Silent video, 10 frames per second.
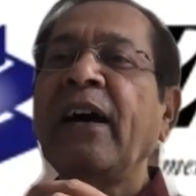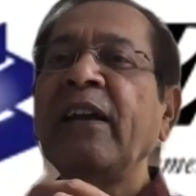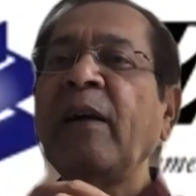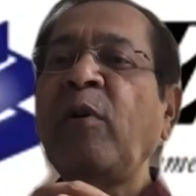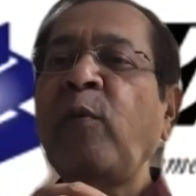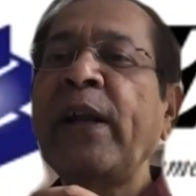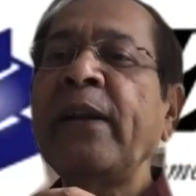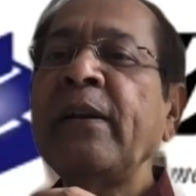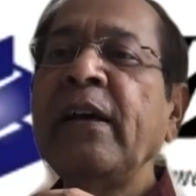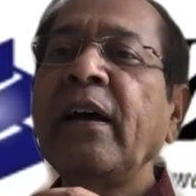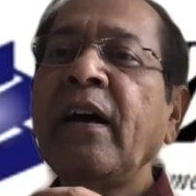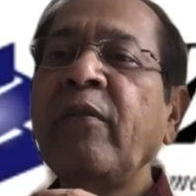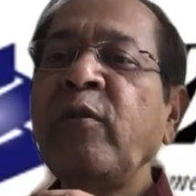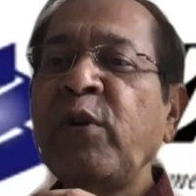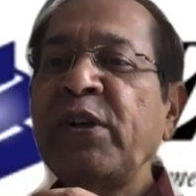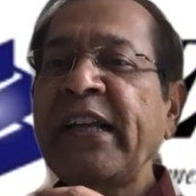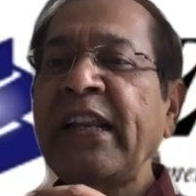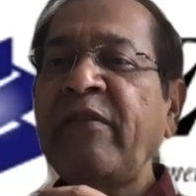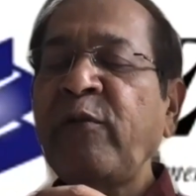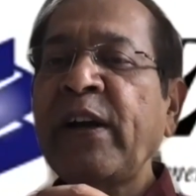Number one, we want to tell
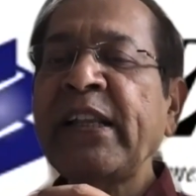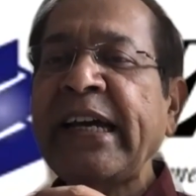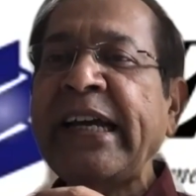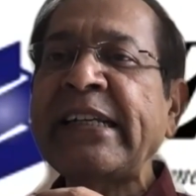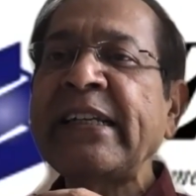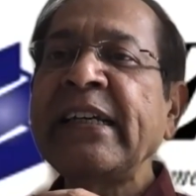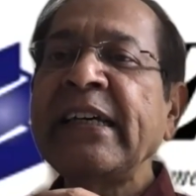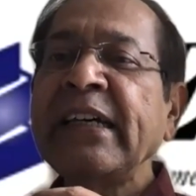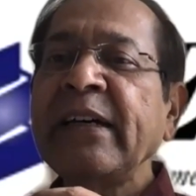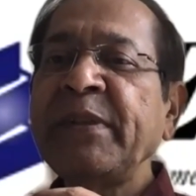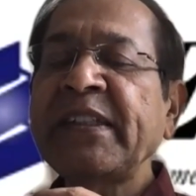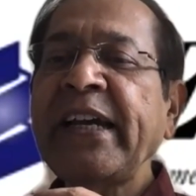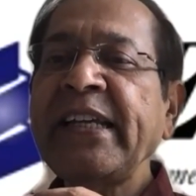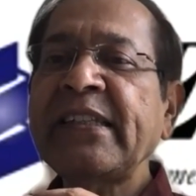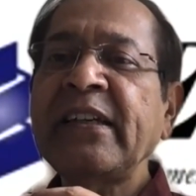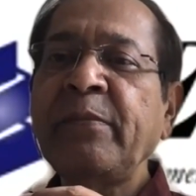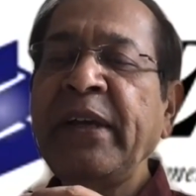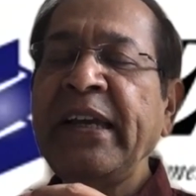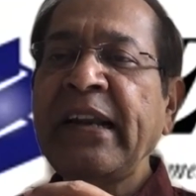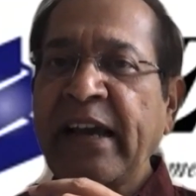everyone that besides
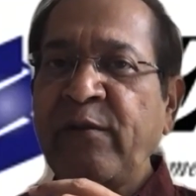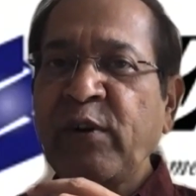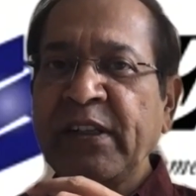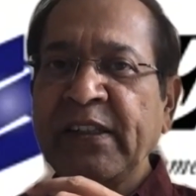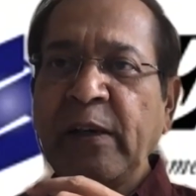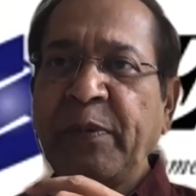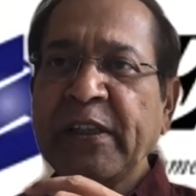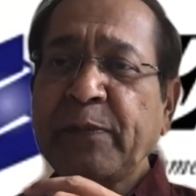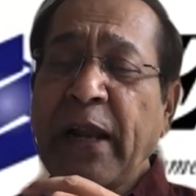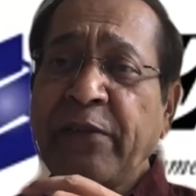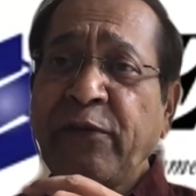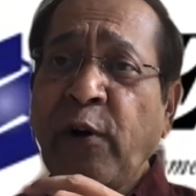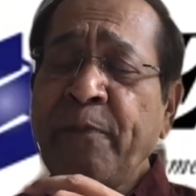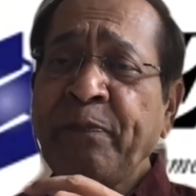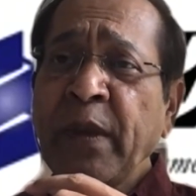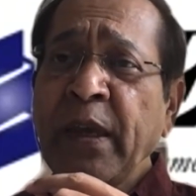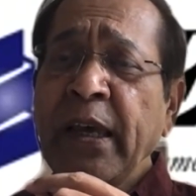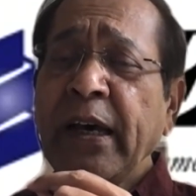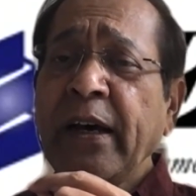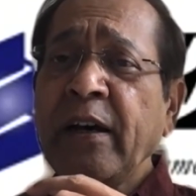being live on the CPS platform,
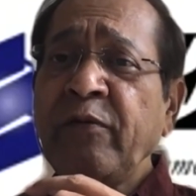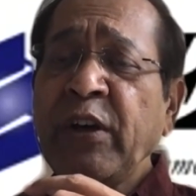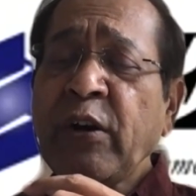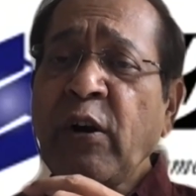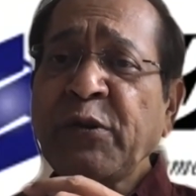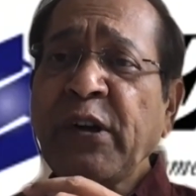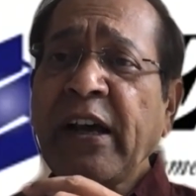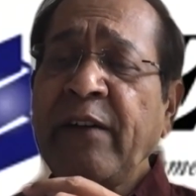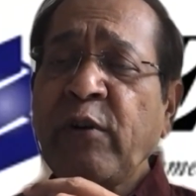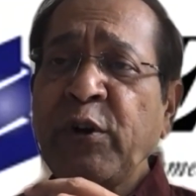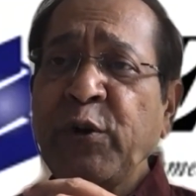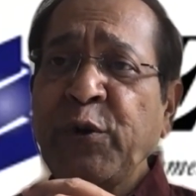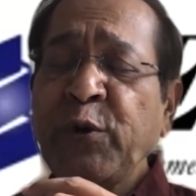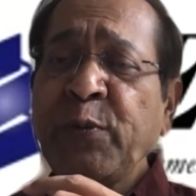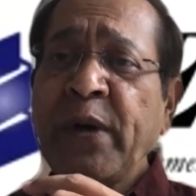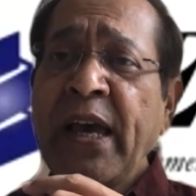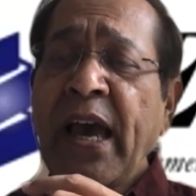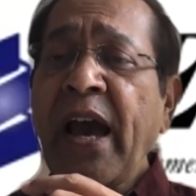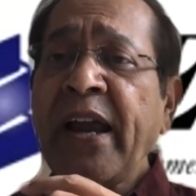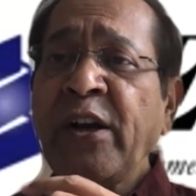we are also live on YouTube
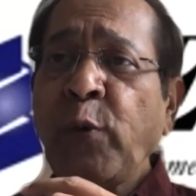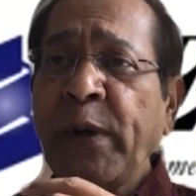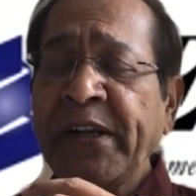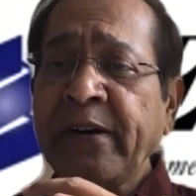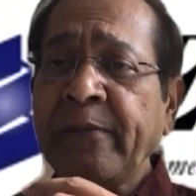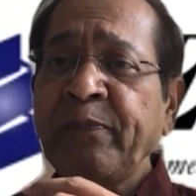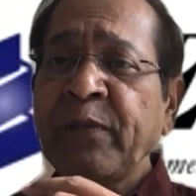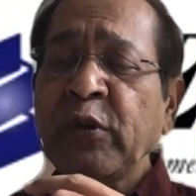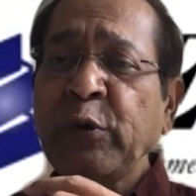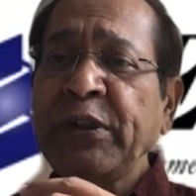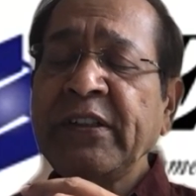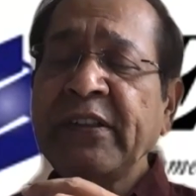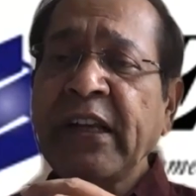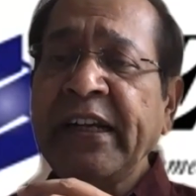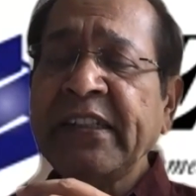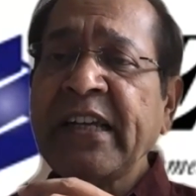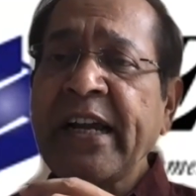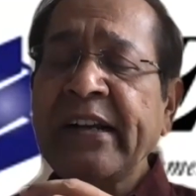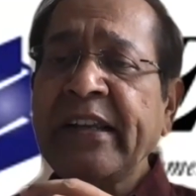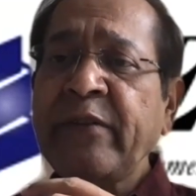and Twitter. So Twitter is the latest
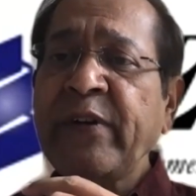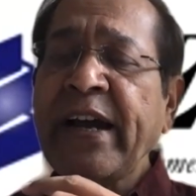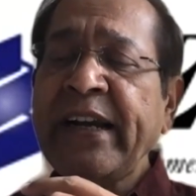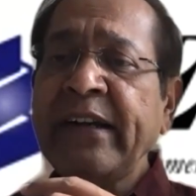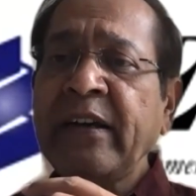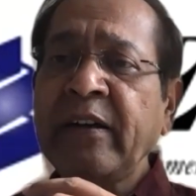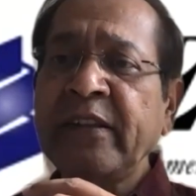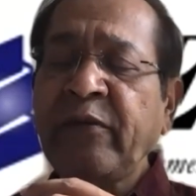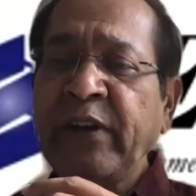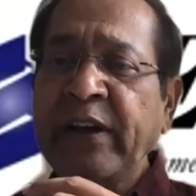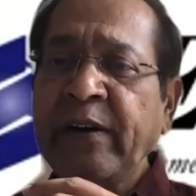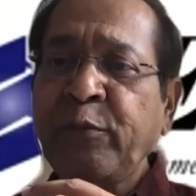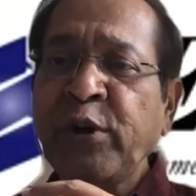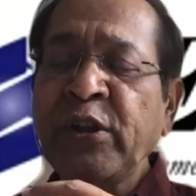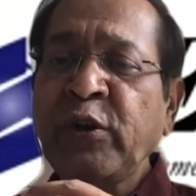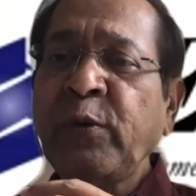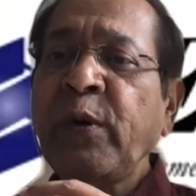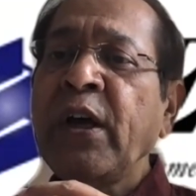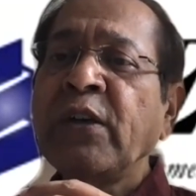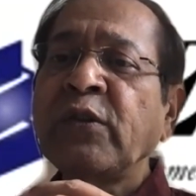handle that we have put in through.
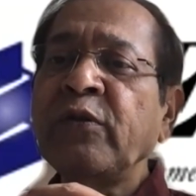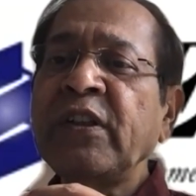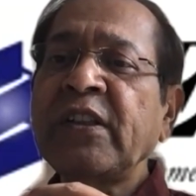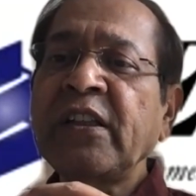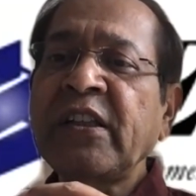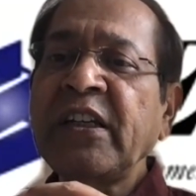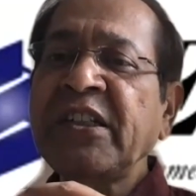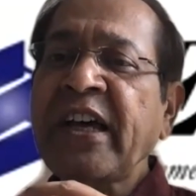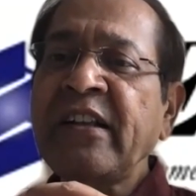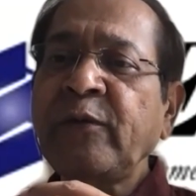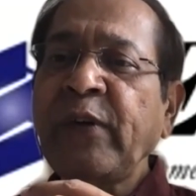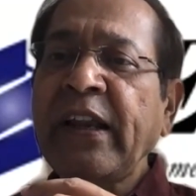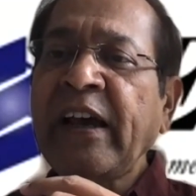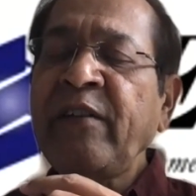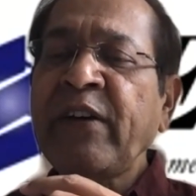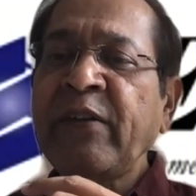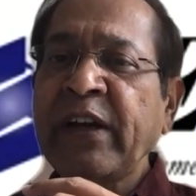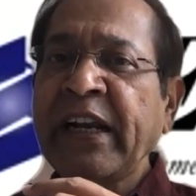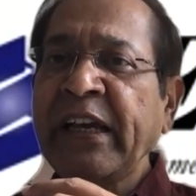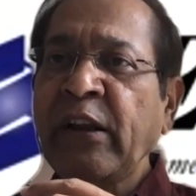So these are three channels we are live, and we're
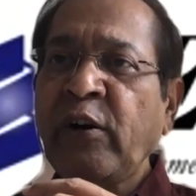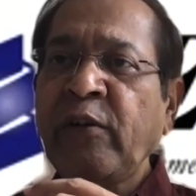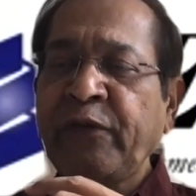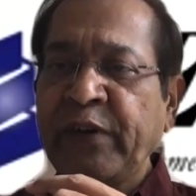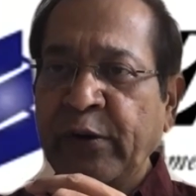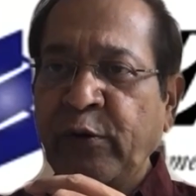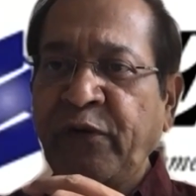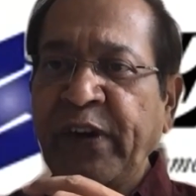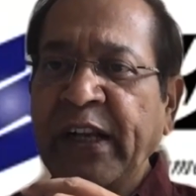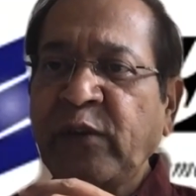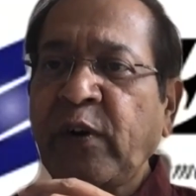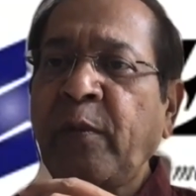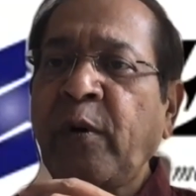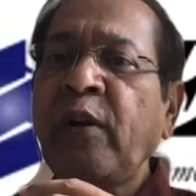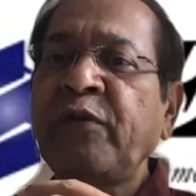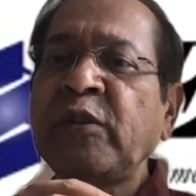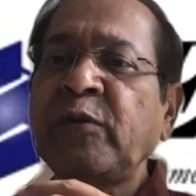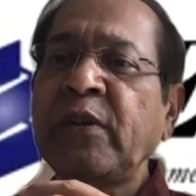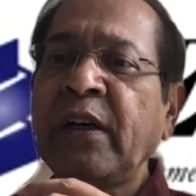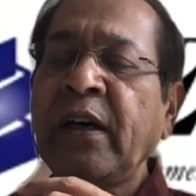getting a lot of good feeds from all of
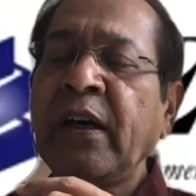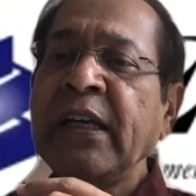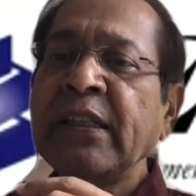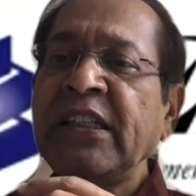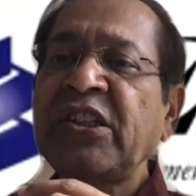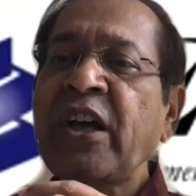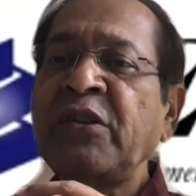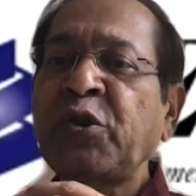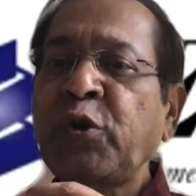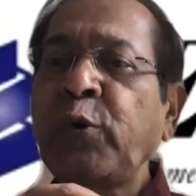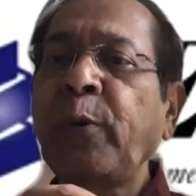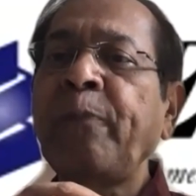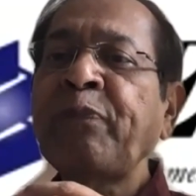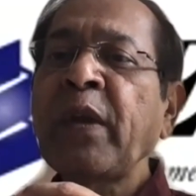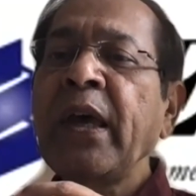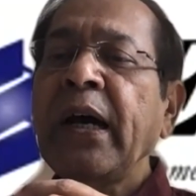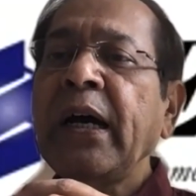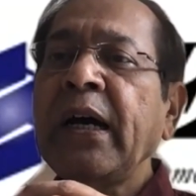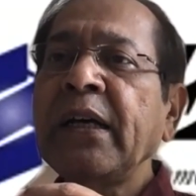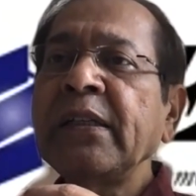these channels too.
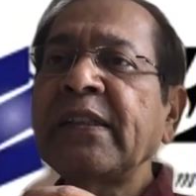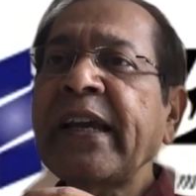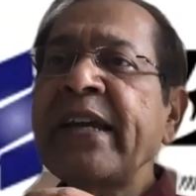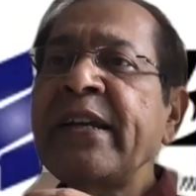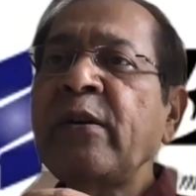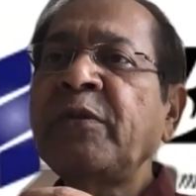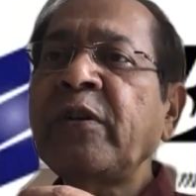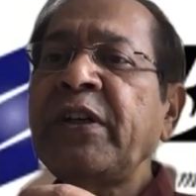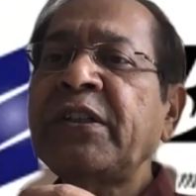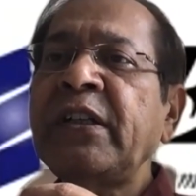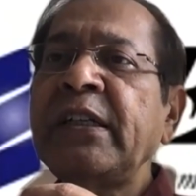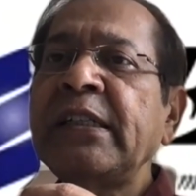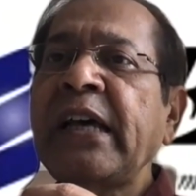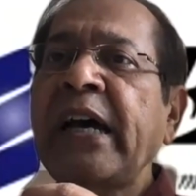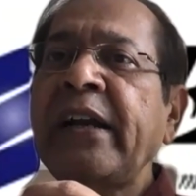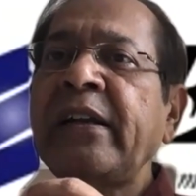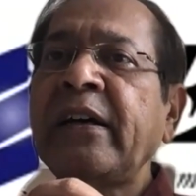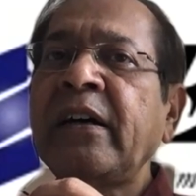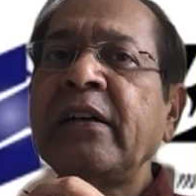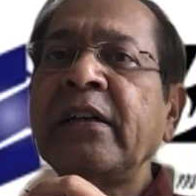The second observation is that
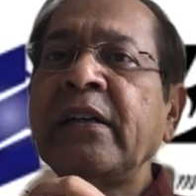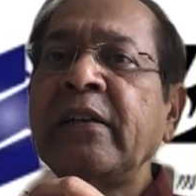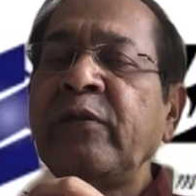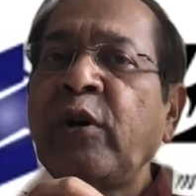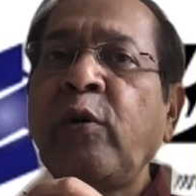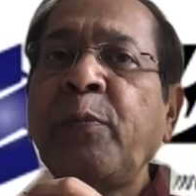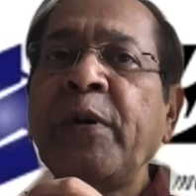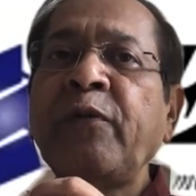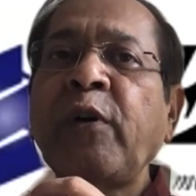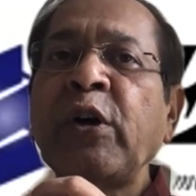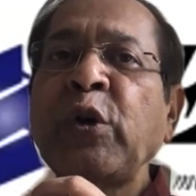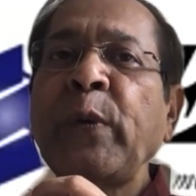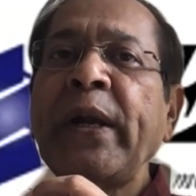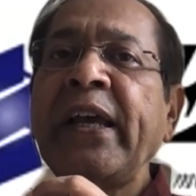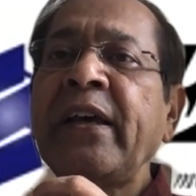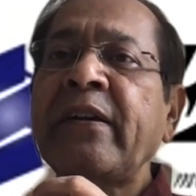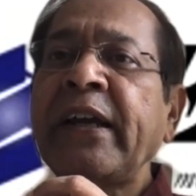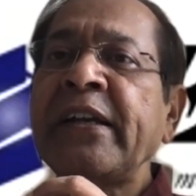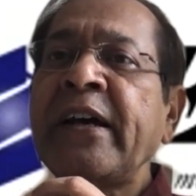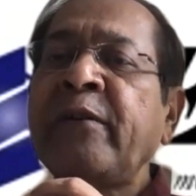we are open for Q&A
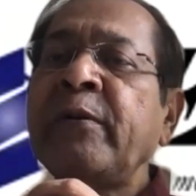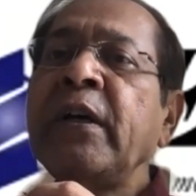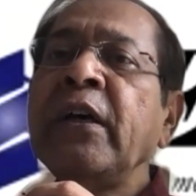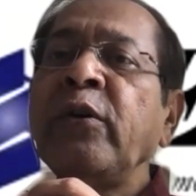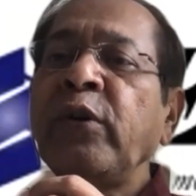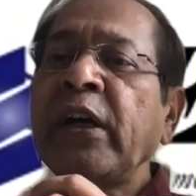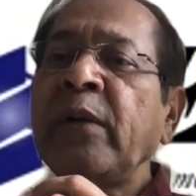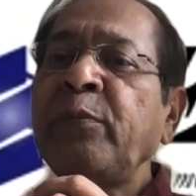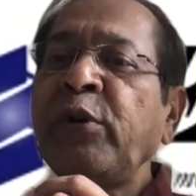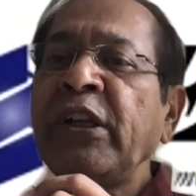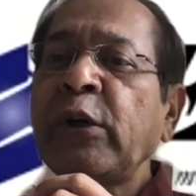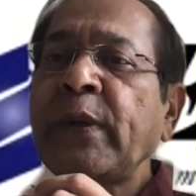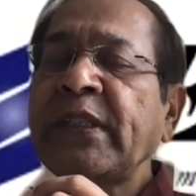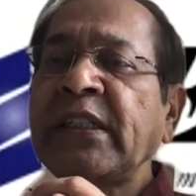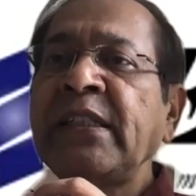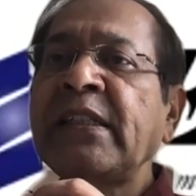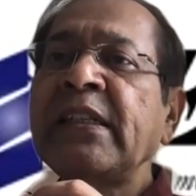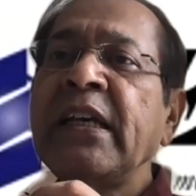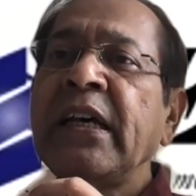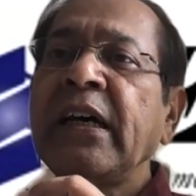right now. You can put in your questions.